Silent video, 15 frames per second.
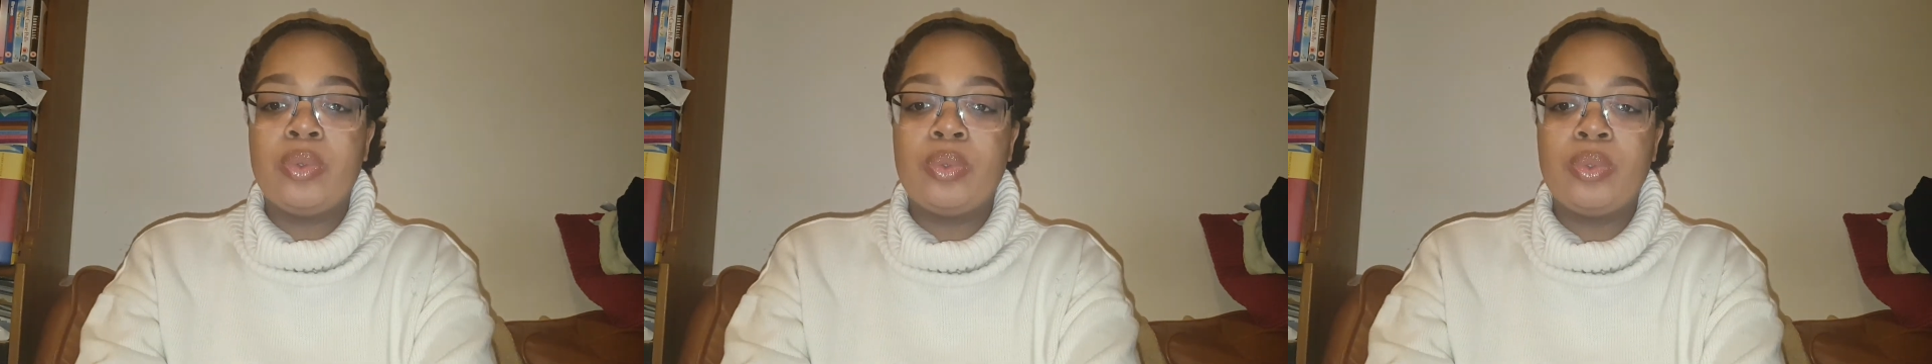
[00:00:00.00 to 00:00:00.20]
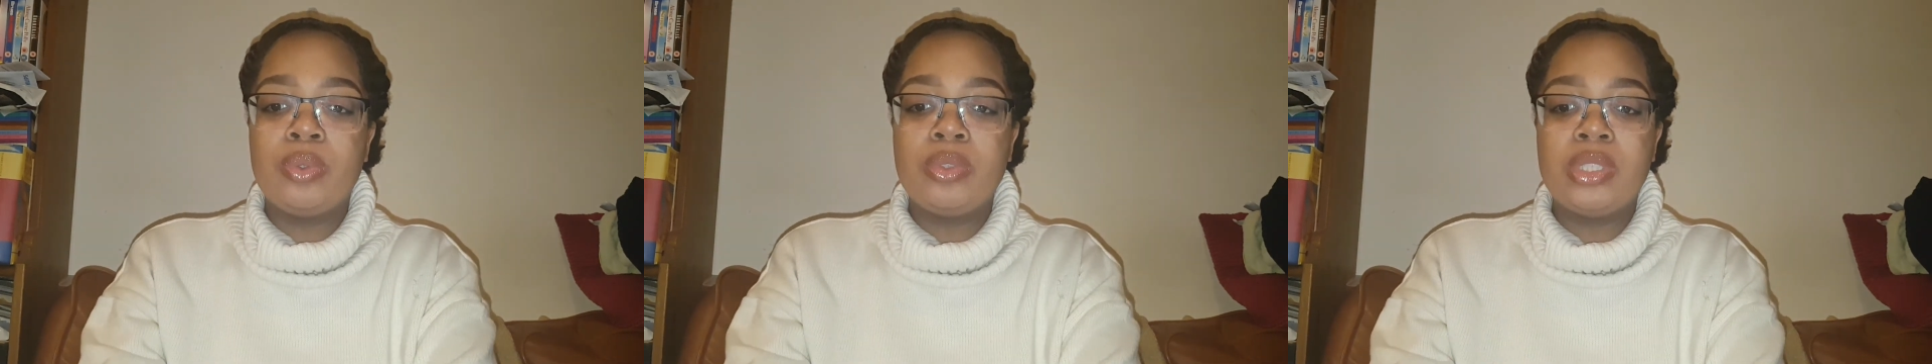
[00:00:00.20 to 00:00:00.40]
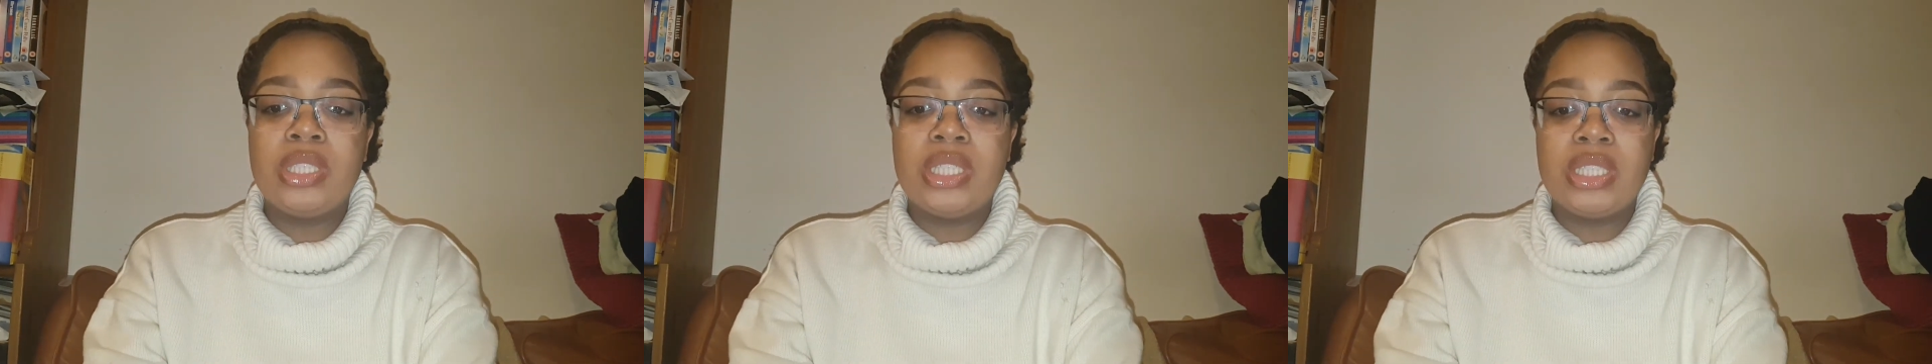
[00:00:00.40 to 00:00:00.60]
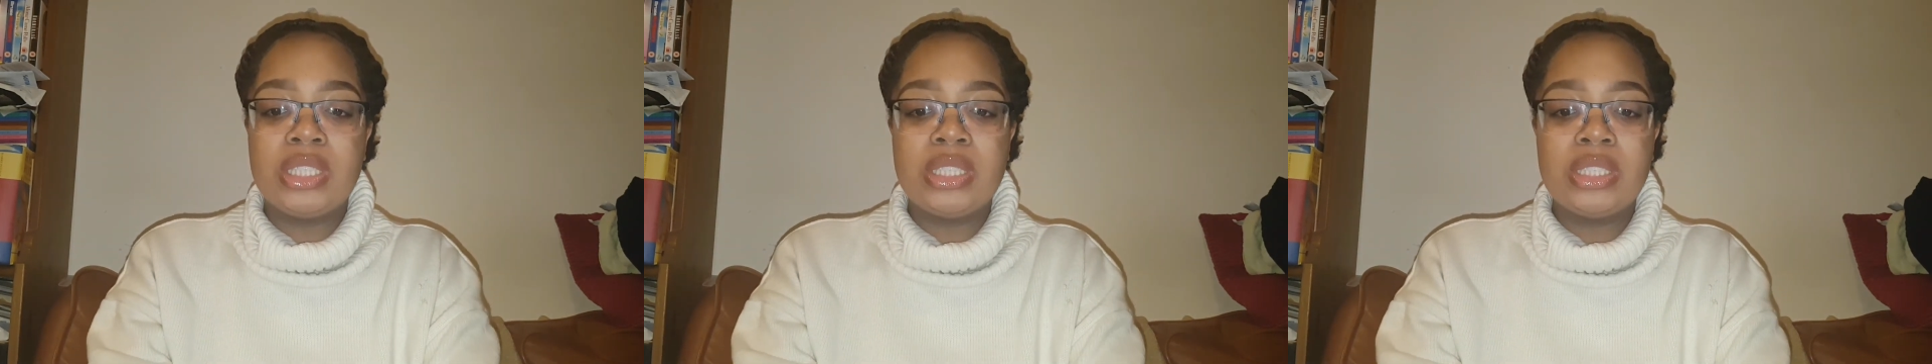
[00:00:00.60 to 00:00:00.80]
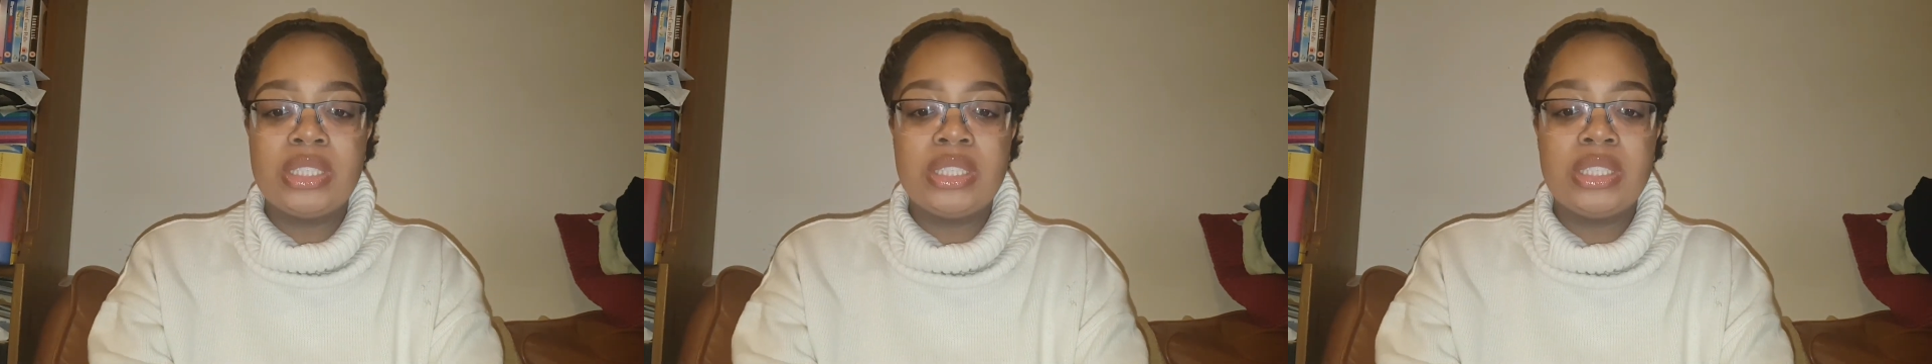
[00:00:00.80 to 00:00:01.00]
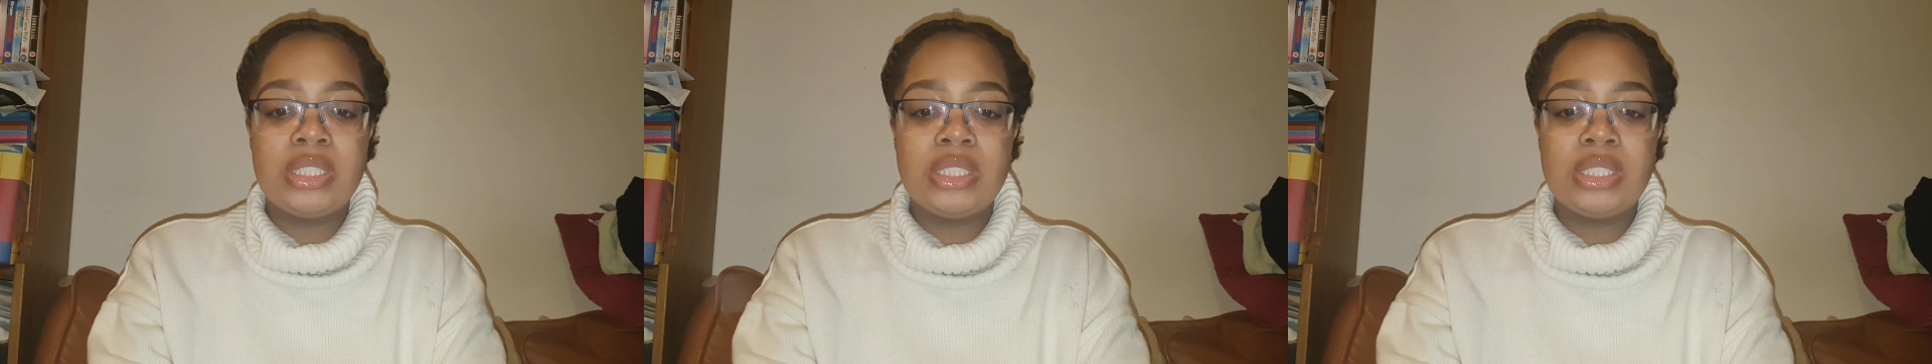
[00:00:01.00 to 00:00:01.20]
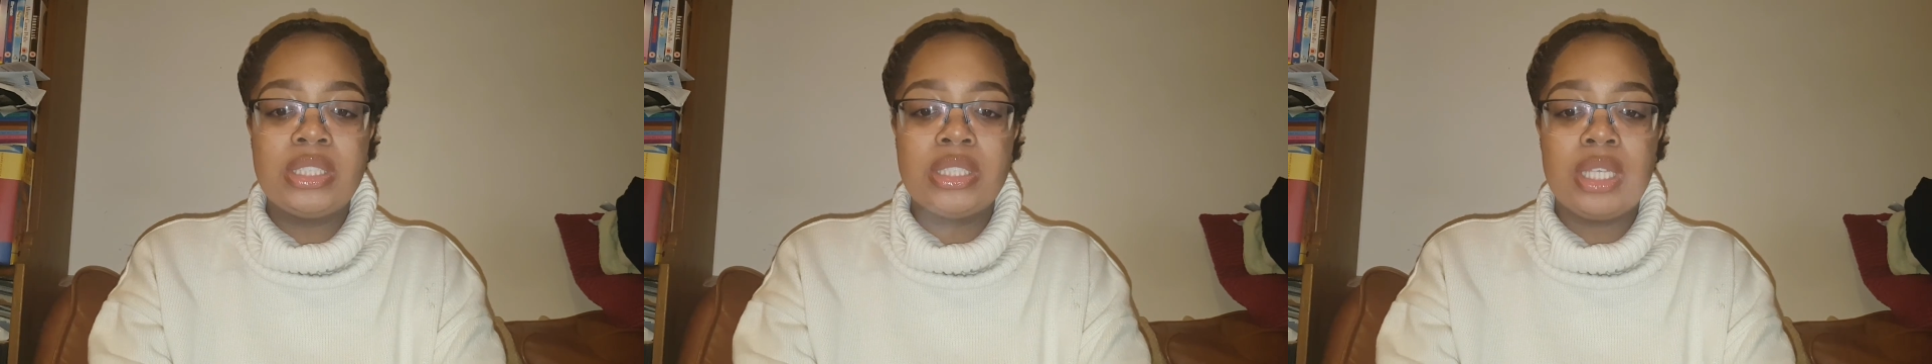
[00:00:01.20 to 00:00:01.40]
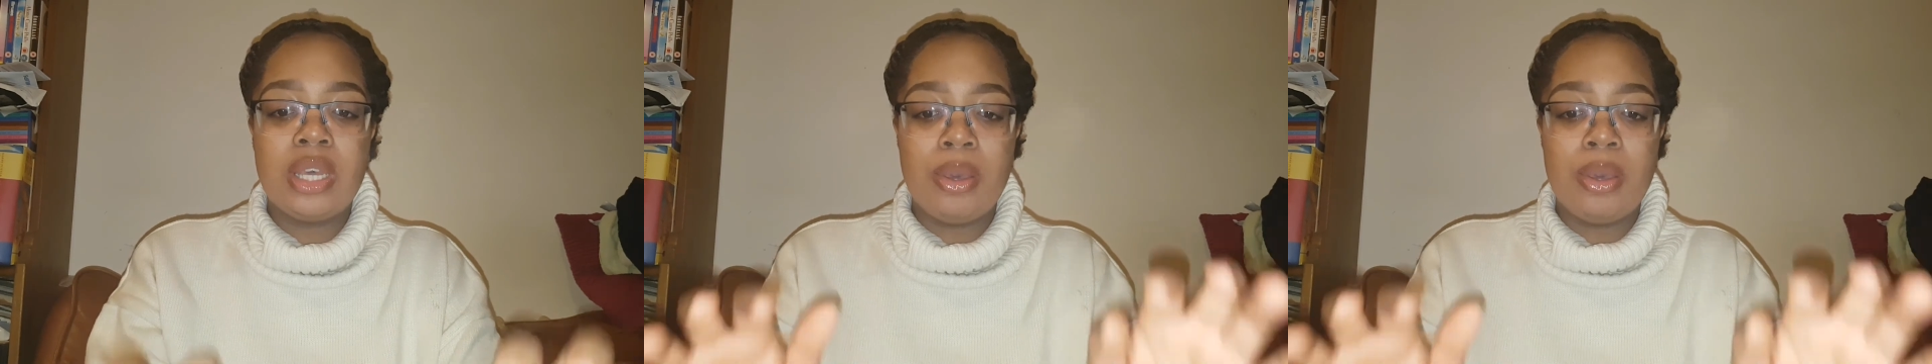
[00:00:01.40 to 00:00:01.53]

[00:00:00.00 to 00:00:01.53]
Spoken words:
all this